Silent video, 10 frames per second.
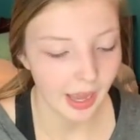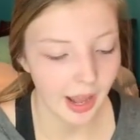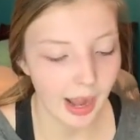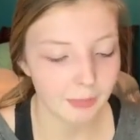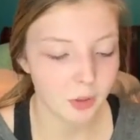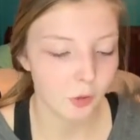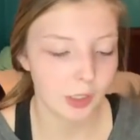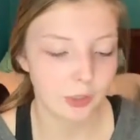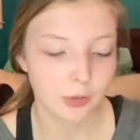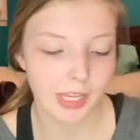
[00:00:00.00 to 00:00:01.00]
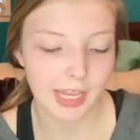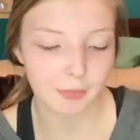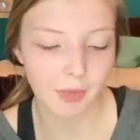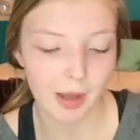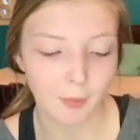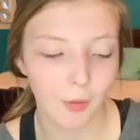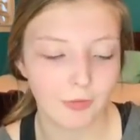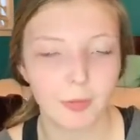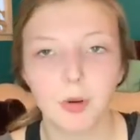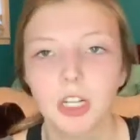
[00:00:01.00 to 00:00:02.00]
And I'm just going to take my
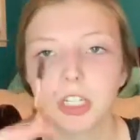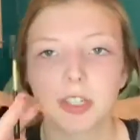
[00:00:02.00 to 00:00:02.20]
Morphe brush